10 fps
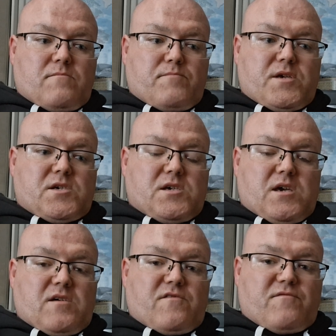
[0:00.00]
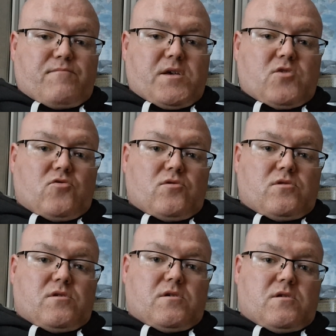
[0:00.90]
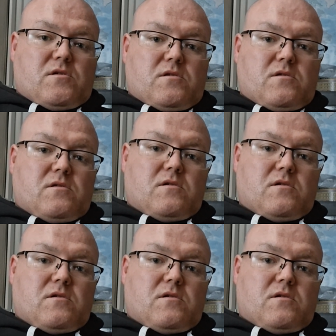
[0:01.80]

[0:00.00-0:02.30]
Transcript: Be safe. Be good. And